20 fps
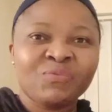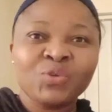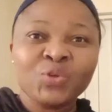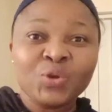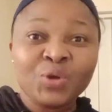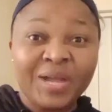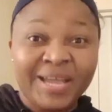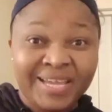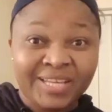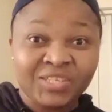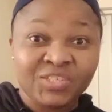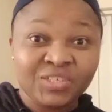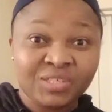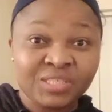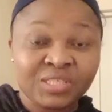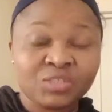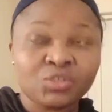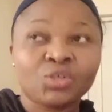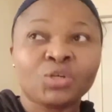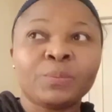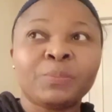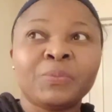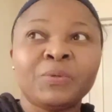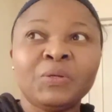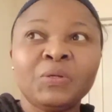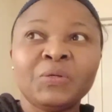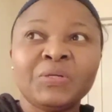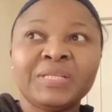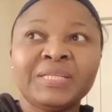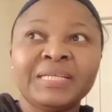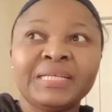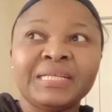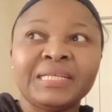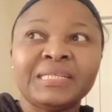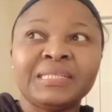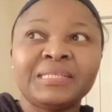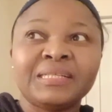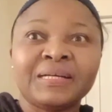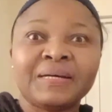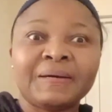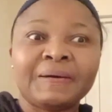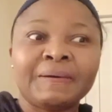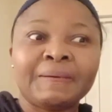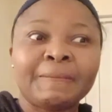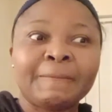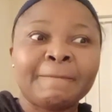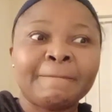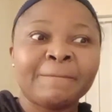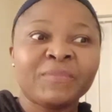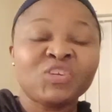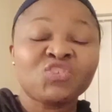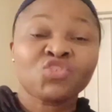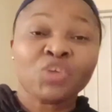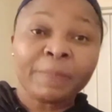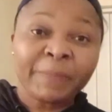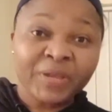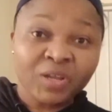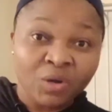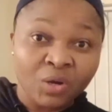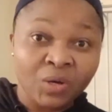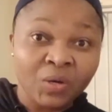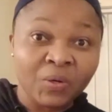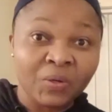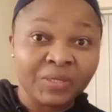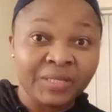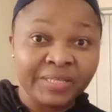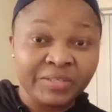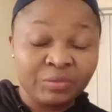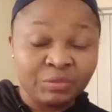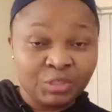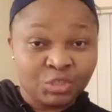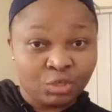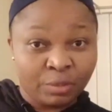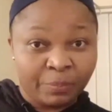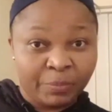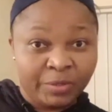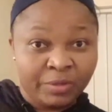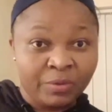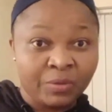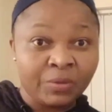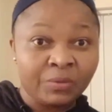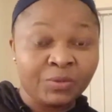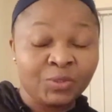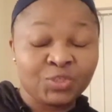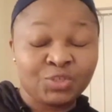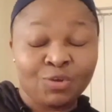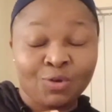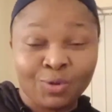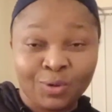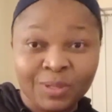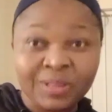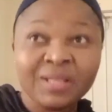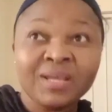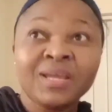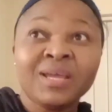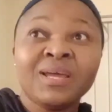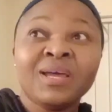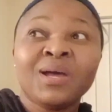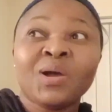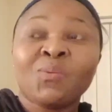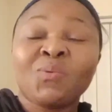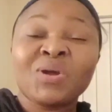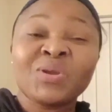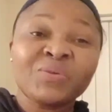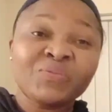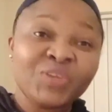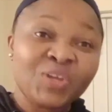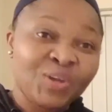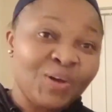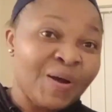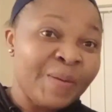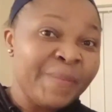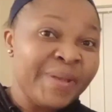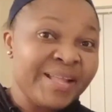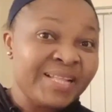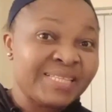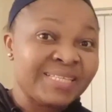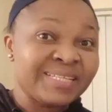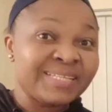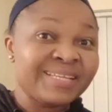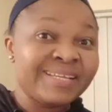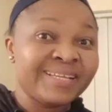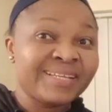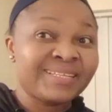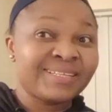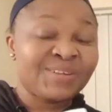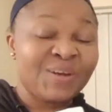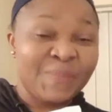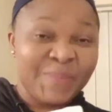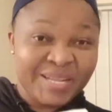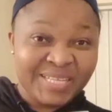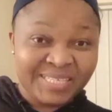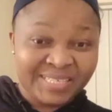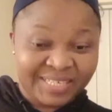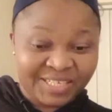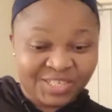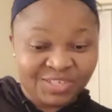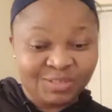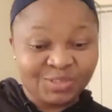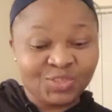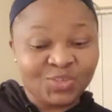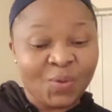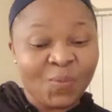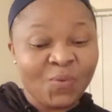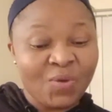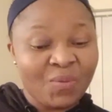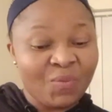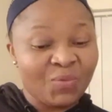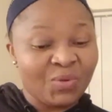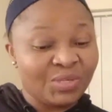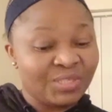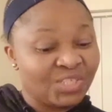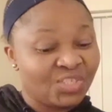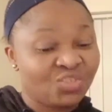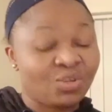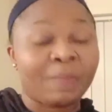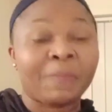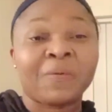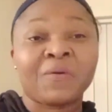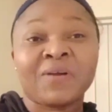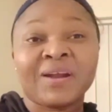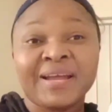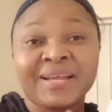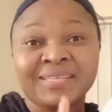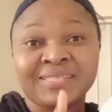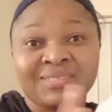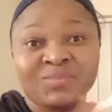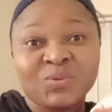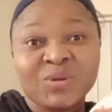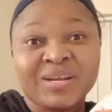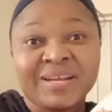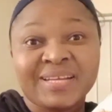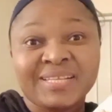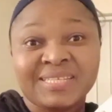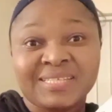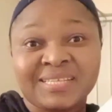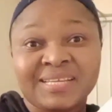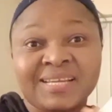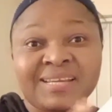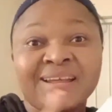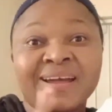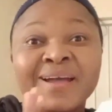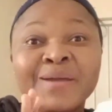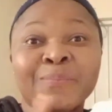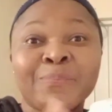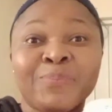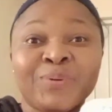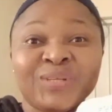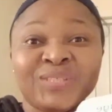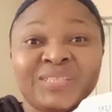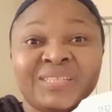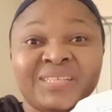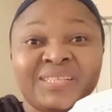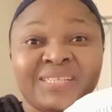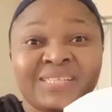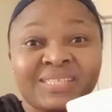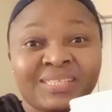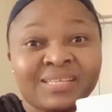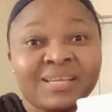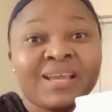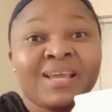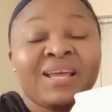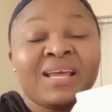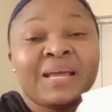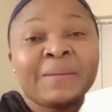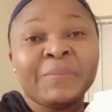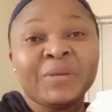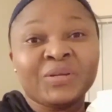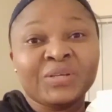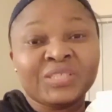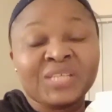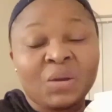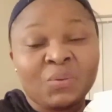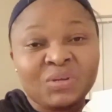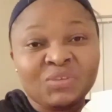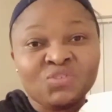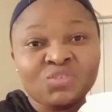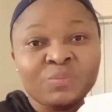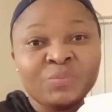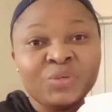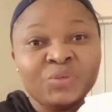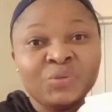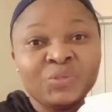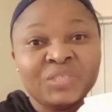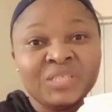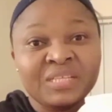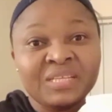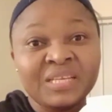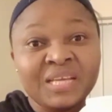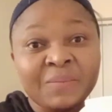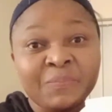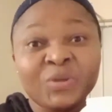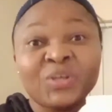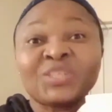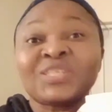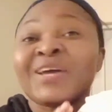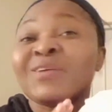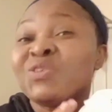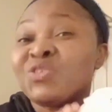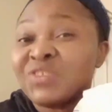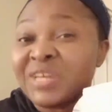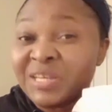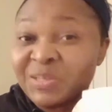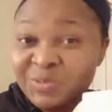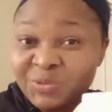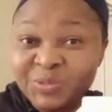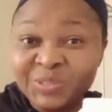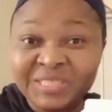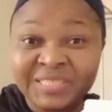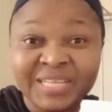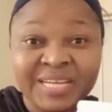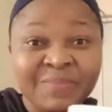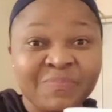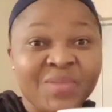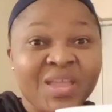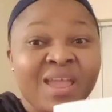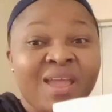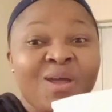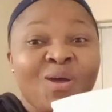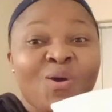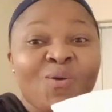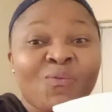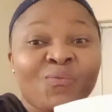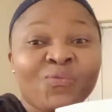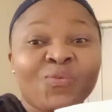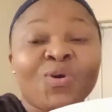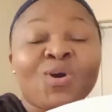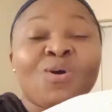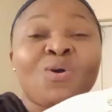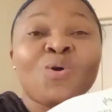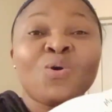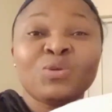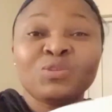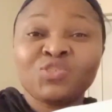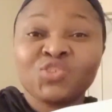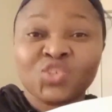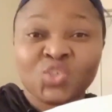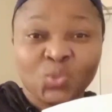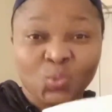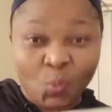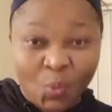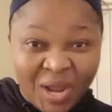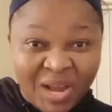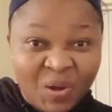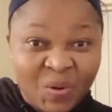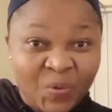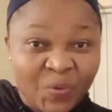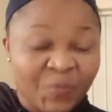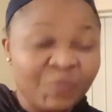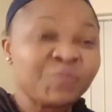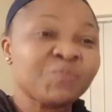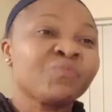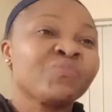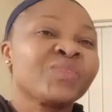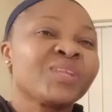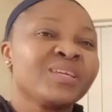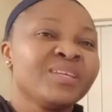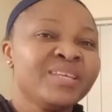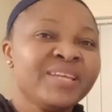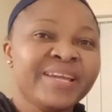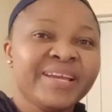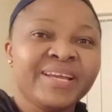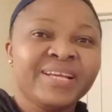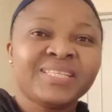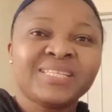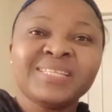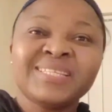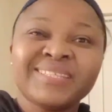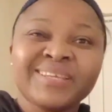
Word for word: video i just uploaded um, the shopping haul little shopping haul one of the comments in the comment section someone was surprised when i said i bought this because i want to be using them because i usually use them for oat swallow Yes,